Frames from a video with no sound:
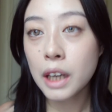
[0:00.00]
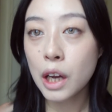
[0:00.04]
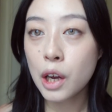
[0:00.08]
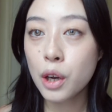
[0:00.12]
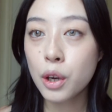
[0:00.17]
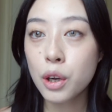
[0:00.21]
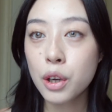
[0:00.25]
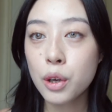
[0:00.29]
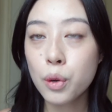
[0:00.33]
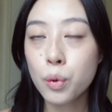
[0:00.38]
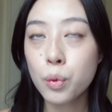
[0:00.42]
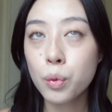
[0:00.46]

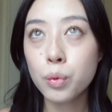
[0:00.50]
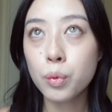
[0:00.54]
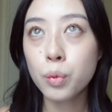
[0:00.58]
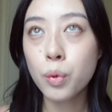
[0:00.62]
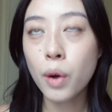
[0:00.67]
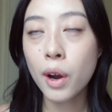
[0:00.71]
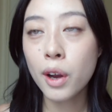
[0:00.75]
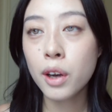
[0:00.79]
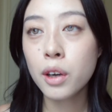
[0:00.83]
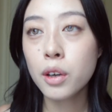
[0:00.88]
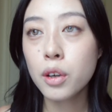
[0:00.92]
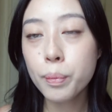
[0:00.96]
I
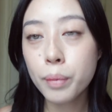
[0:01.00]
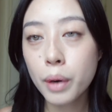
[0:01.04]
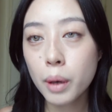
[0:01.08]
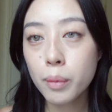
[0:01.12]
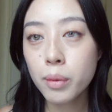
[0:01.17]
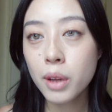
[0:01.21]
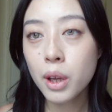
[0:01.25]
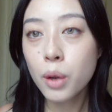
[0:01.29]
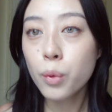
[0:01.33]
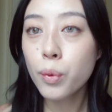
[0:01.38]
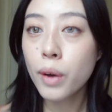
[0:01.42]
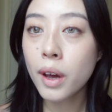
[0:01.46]
won't
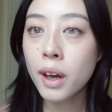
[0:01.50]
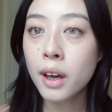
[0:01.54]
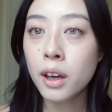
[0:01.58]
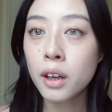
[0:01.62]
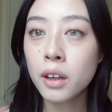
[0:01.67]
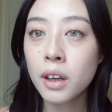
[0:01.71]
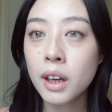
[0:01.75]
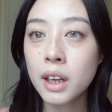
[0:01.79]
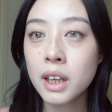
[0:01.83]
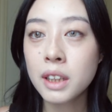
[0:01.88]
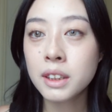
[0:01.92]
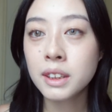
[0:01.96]
probably
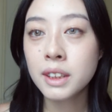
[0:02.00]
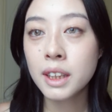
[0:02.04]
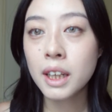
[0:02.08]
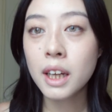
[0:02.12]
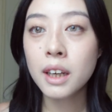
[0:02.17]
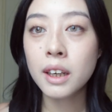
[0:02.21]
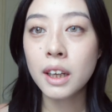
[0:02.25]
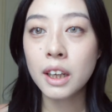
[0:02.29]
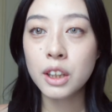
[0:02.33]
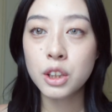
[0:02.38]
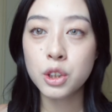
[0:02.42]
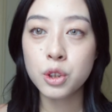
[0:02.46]
wear as like a
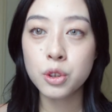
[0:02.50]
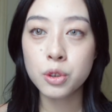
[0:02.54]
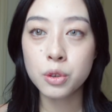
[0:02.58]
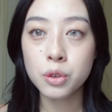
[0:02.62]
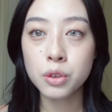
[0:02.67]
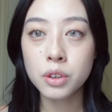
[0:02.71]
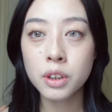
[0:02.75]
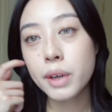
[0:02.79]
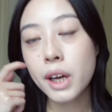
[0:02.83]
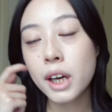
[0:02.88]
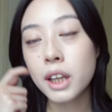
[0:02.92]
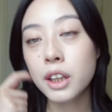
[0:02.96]

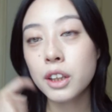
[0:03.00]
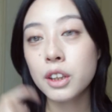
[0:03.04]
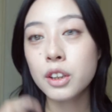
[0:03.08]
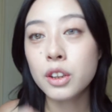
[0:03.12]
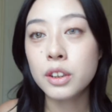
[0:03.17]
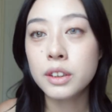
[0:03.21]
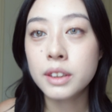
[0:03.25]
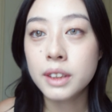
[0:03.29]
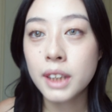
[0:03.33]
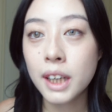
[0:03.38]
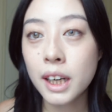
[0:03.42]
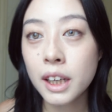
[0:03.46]
natural color
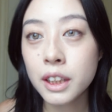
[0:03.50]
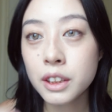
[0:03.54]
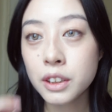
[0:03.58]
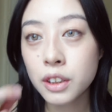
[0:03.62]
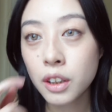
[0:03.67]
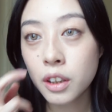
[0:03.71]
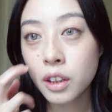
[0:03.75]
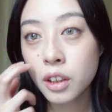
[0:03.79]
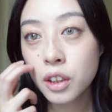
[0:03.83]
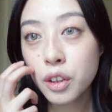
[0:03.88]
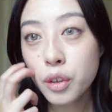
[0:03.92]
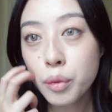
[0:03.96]
contacts
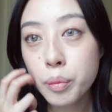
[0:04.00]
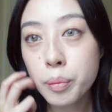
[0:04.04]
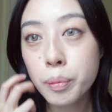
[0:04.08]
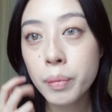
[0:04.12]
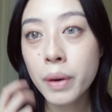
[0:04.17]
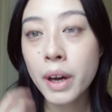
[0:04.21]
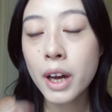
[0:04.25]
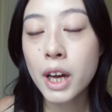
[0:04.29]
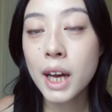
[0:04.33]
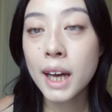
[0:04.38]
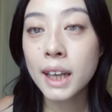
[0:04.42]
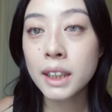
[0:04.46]
on
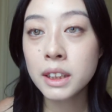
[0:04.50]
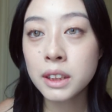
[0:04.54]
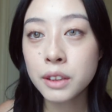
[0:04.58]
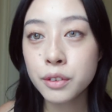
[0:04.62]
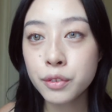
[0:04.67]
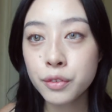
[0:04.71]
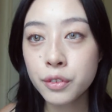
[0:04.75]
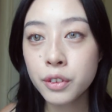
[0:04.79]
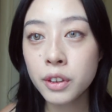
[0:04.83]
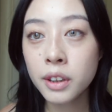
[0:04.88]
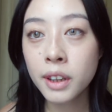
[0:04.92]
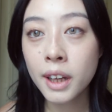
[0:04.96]
but as
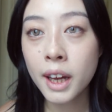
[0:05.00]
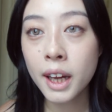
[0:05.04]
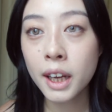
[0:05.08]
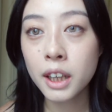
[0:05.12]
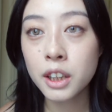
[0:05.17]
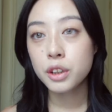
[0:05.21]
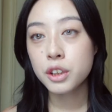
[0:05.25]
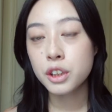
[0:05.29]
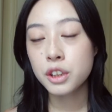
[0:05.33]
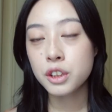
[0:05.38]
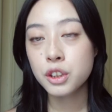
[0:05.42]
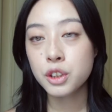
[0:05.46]
for
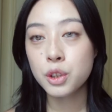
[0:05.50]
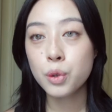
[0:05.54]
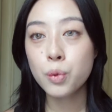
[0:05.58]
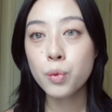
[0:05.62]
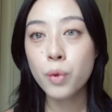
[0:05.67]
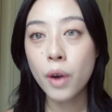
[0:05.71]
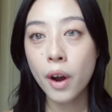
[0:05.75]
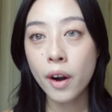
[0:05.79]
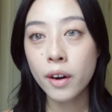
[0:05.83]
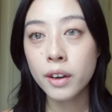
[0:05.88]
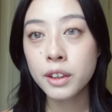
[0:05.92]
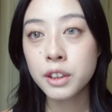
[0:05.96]
like just to
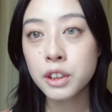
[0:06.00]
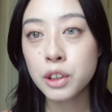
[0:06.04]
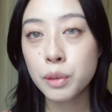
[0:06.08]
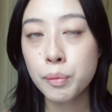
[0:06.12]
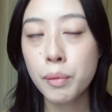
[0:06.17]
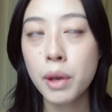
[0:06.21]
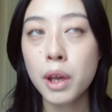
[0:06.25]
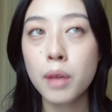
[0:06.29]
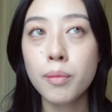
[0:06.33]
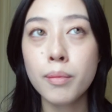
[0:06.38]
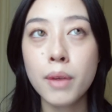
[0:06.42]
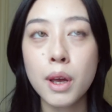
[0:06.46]
wear it to
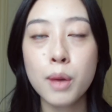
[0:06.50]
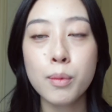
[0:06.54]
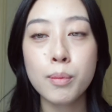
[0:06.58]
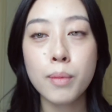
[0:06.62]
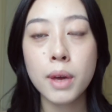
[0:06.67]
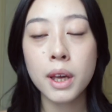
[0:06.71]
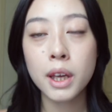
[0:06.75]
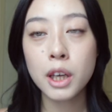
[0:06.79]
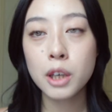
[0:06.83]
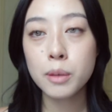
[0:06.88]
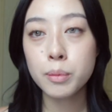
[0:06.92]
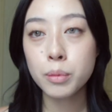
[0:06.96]
make my
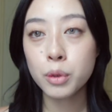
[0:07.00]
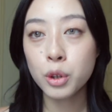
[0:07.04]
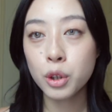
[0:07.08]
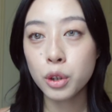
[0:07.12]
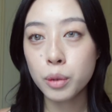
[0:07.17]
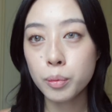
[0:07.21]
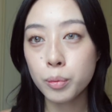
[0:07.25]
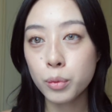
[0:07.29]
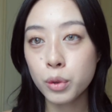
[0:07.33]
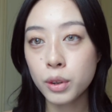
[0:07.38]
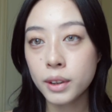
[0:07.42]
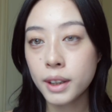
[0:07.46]
makeup
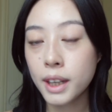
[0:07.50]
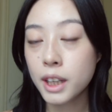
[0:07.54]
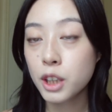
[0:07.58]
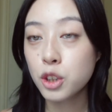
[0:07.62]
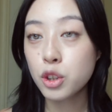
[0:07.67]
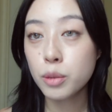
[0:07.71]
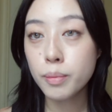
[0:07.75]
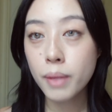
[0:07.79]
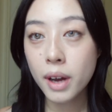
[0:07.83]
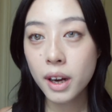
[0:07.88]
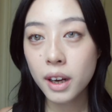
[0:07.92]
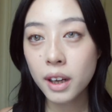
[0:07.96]
look more like
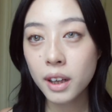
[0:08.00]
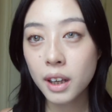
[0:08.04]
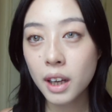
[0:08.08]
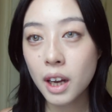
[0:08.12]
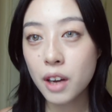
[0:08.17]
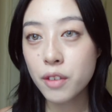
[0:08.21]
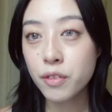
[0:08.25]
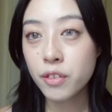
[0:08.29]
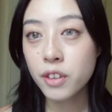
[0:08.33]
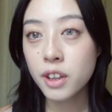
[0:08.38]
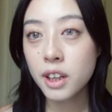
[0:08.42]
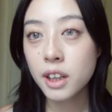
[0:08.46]
dramatic, I
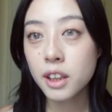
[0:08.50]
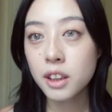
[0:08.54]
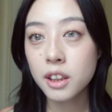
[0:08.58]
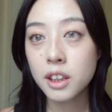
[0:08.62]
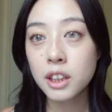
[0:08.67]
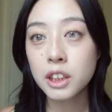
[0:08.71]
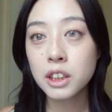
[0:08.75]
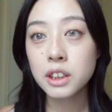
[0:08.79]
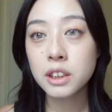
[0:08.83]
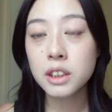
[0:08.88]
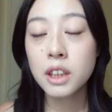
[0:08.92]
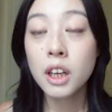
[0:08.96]
feel like
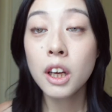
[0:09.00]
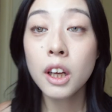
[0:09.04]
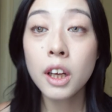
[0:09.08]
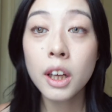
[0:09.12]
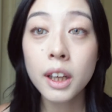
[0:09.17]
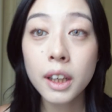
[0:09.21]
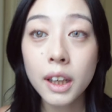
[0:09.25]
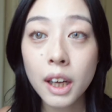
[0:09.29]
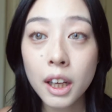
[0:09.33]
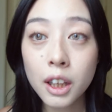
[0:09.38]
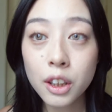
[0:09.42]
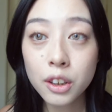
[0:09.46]
these
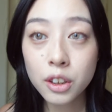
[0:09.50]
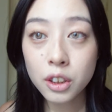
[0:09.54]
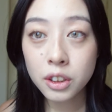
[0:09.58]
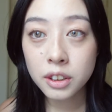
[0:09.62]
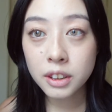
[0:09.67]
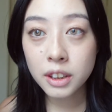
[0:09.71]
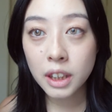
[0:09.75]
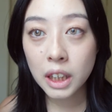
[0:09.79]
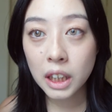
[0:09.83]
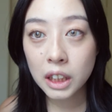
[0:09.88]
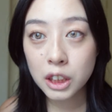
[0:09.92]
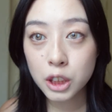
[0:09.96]
color
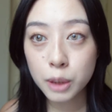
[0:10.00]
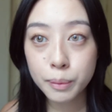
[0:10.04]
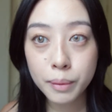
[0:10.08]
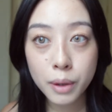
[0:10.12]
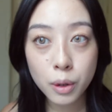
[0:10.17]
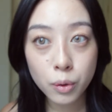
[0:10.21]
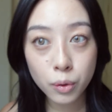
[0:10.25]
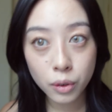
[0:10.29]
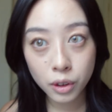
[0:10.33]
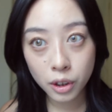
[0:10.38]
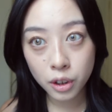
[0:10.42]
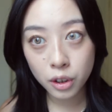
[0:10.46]
contacts be
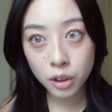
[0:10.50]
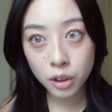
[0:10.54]
really